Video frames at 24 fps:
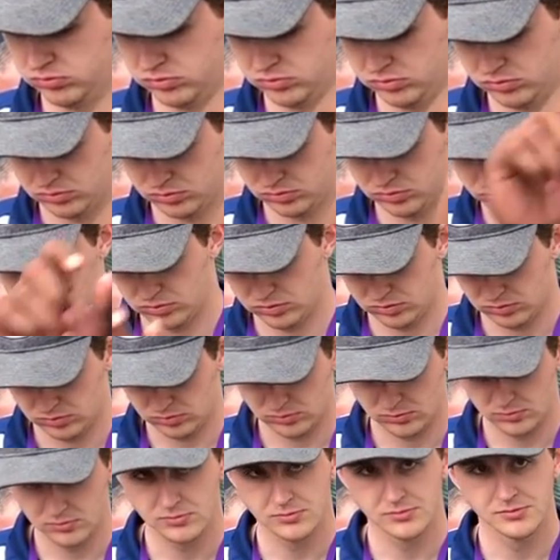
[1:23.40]

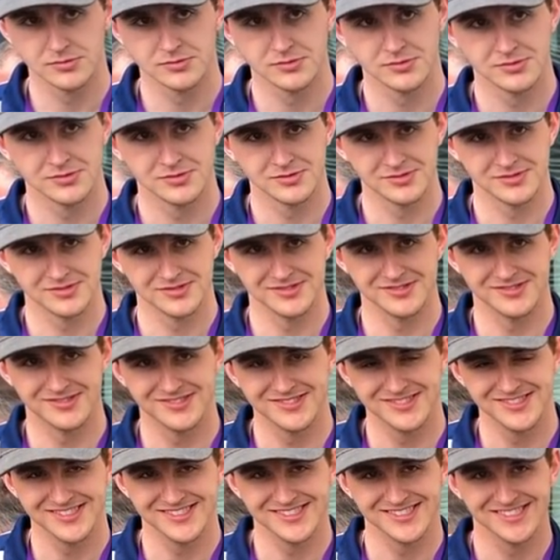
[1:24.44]

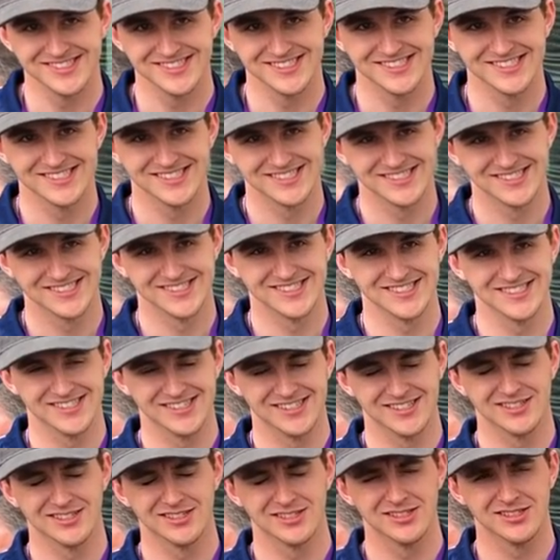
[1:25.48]

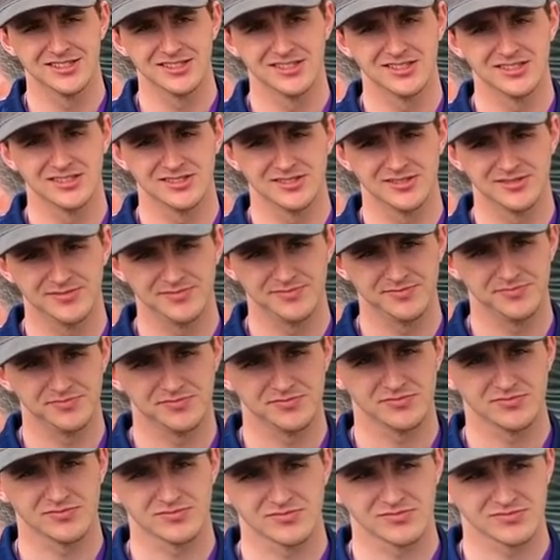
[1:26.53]

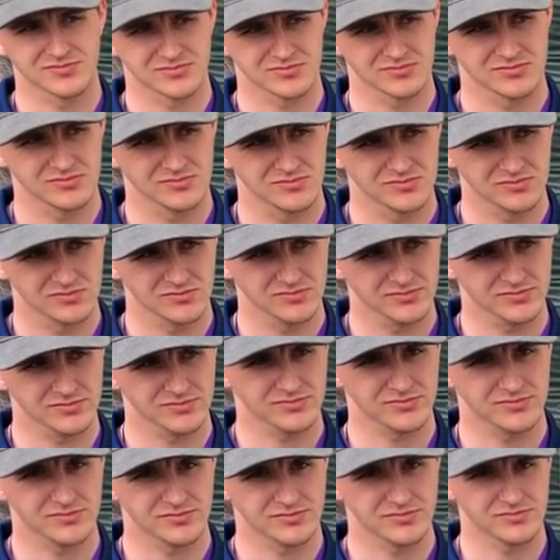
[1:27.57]

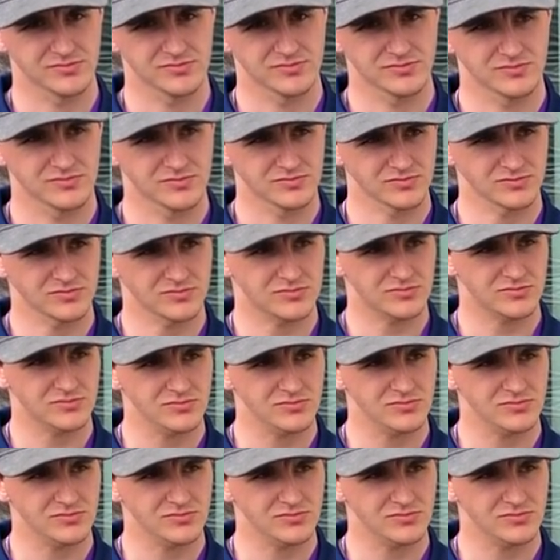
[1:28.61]
No words are spoken by the person on screen.